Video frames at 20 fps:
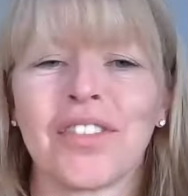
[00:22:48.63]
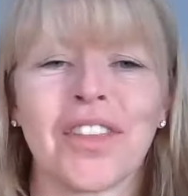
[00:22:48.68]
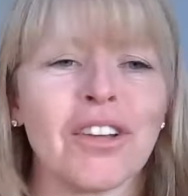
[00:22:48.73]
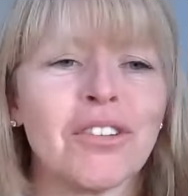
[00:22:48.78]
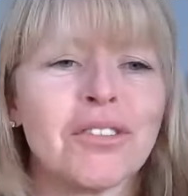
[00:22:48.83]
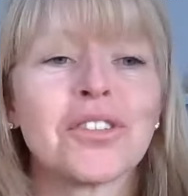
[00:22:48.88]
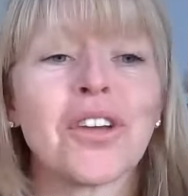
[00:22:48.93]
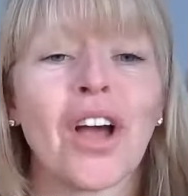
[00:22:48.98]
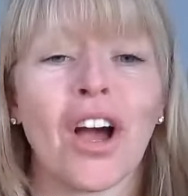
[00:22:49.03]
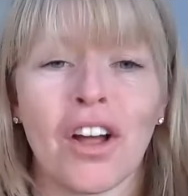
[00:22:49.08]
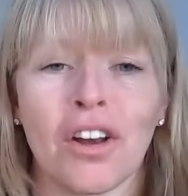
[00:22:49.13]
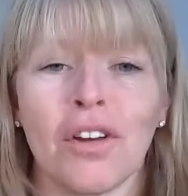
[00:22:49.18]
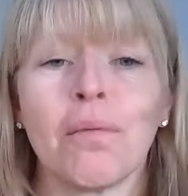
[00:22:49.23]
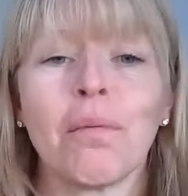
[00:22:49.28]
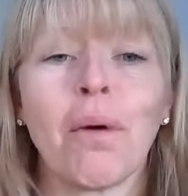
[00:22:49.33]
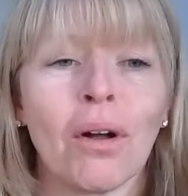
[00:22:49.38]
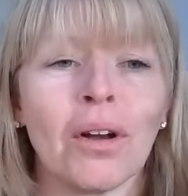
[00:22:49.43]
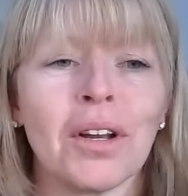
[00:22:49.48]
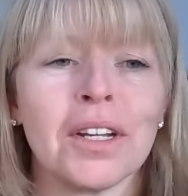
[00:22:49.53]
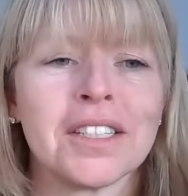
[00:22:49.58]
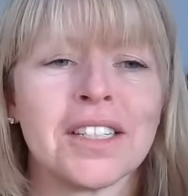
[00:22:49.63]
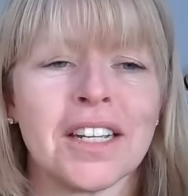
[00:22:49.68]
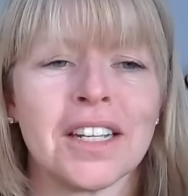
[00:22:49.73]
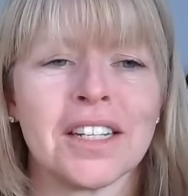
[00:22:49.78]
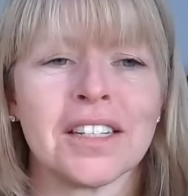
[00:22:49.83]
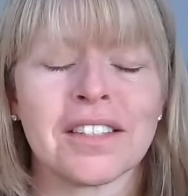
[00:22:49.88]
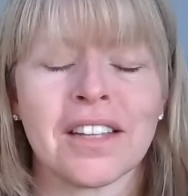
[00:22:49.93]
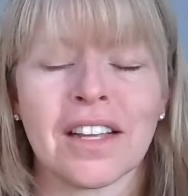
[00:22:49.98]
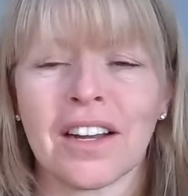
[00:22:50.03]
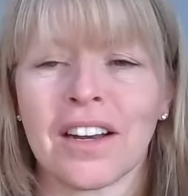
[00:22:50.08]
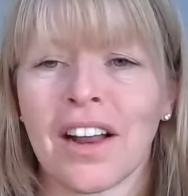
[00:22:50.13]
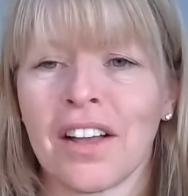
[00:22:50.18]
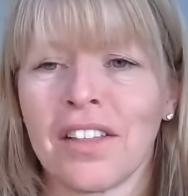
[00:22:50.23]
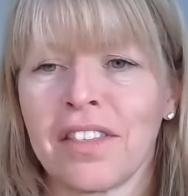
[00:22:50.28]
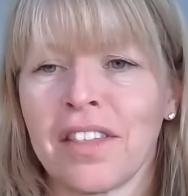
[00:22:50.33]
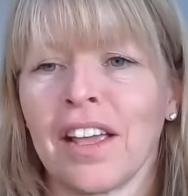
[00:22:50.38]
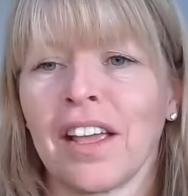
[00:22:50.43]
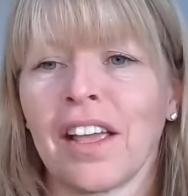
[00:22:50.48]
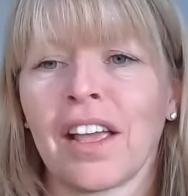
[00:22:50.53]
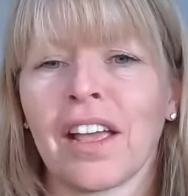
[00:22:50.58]
those kind of policies that i
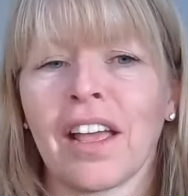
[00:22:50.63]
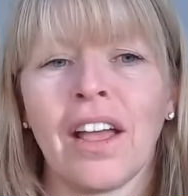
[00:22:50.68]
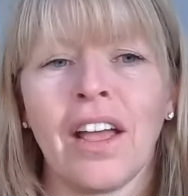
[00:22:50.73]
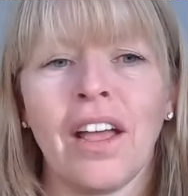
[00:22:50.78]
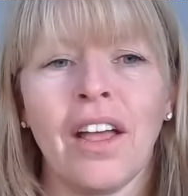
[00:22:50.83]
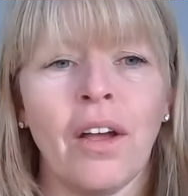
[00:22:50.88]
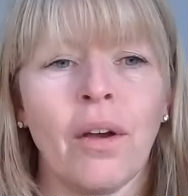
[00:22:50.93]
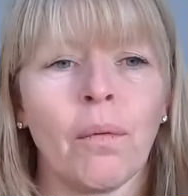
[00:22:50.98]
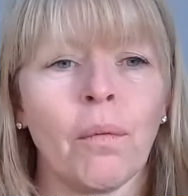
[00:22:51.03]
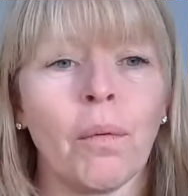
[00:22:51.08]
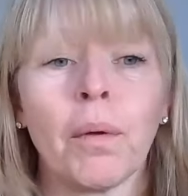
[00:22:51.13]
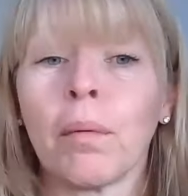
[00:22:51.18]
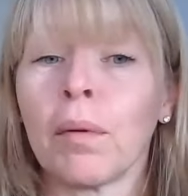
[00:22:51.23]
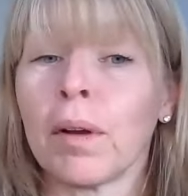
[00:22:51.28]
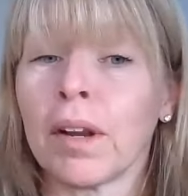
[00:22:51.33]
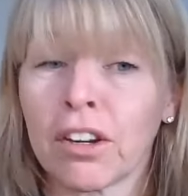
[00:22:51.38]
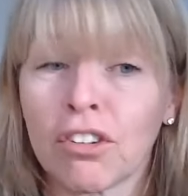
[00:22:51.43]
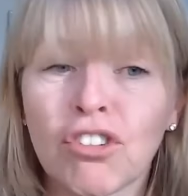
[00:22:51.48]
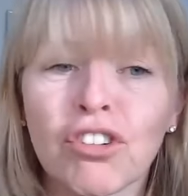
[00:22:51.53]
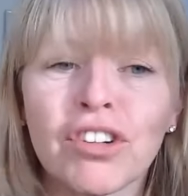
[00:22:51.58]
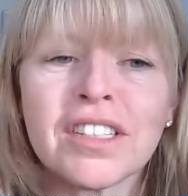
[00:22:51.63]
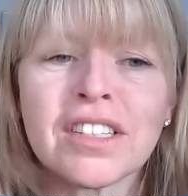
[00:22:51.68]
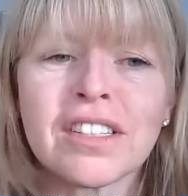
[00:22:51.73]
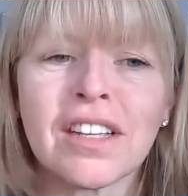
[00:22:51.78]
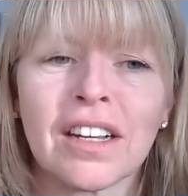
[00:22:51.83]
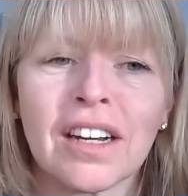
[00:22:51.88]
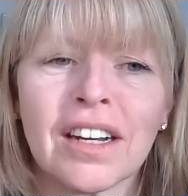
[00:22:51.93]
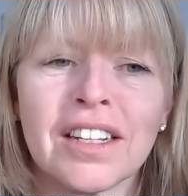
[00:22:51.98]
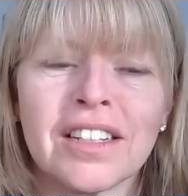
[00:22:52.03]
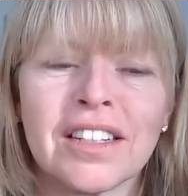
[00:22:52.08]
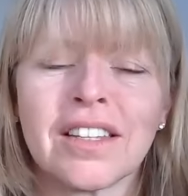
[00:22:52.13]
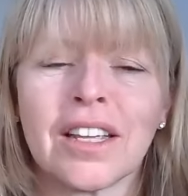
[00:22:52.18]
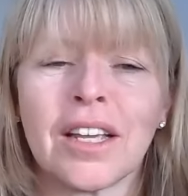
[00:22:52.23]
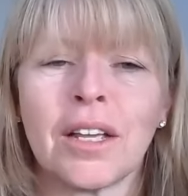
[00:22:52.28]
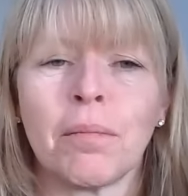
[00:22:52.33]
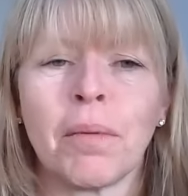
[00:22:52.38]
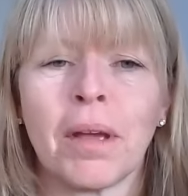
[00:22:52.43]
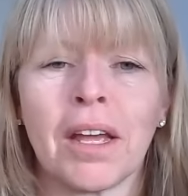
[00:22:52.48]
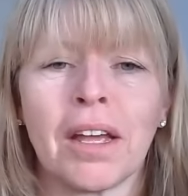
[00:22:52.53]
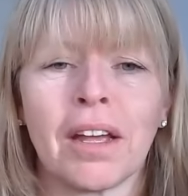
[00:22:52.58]
think we will increasingly
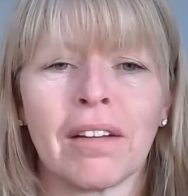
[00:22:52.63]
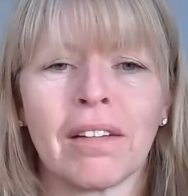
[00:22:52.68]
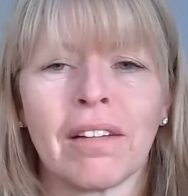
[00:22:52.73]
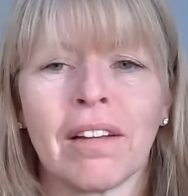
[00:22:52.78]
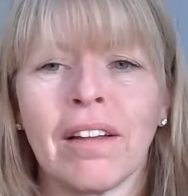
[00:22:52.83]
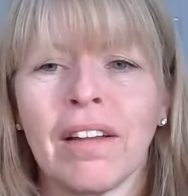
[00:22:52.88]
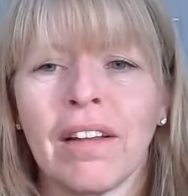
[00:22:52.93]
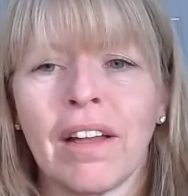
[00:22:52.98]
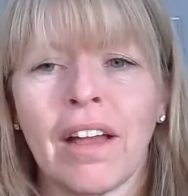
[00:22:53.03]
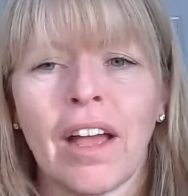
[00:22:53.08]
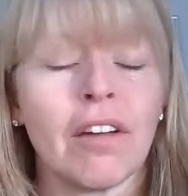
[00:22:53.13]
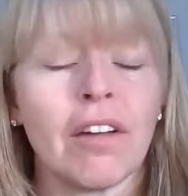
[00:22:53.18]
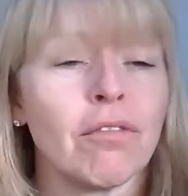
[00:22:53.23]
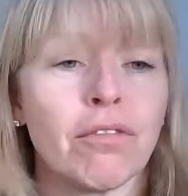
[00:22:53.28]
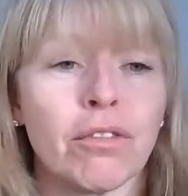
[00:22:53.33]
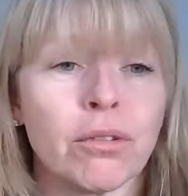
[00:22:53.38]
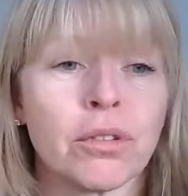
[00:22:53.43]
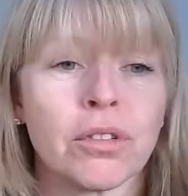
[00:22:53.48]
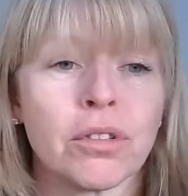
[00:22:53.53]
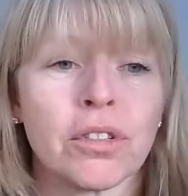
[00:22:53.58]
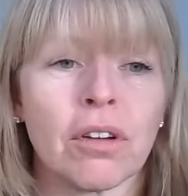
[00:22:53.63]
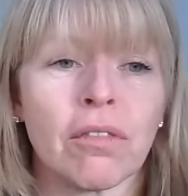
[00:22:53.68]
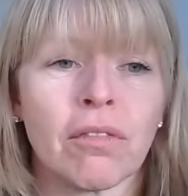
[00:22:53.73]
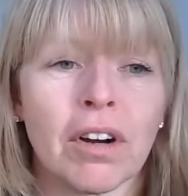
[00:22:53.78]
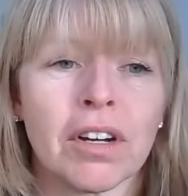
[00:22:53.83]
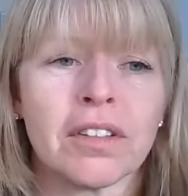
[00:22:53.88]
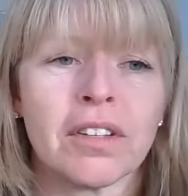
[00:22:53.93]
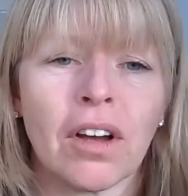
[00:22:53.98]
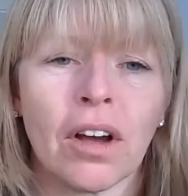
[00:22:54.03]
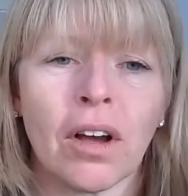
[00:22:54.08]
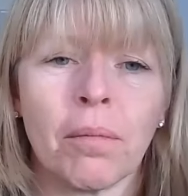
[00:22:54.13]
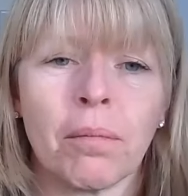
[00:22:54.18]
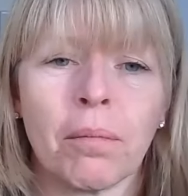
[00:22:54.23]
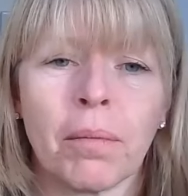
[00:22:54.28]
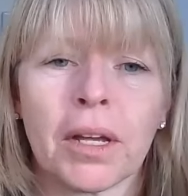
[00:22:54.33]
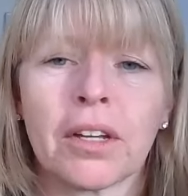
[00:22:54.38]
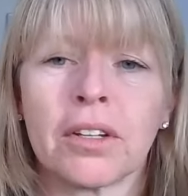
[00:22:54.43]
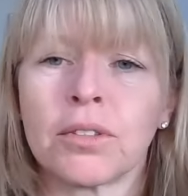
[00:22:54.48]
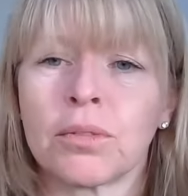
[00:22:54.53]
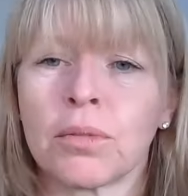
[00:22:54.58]
see being enforced at runtime
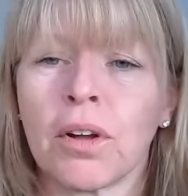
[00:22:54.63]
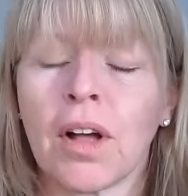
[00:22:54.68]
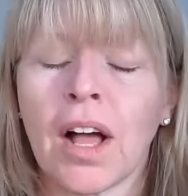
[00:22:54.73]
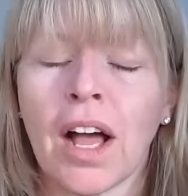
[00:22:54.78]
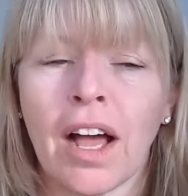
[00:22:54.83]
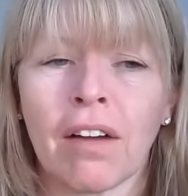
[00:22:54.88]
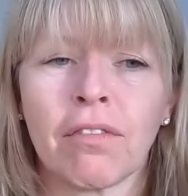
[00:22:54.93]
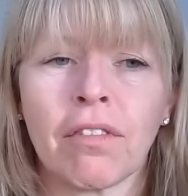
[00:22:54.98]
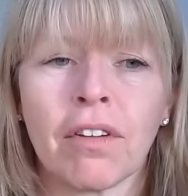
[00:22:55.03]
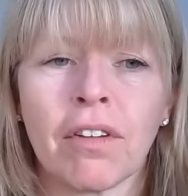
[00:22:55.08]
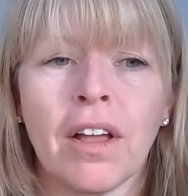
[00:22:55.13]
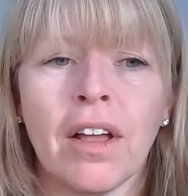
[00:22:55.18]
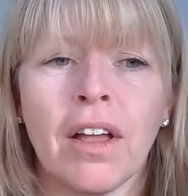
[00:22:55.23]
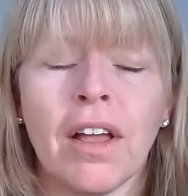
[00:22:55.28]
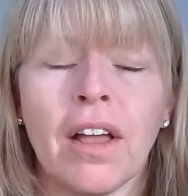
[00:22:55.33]
because we'll have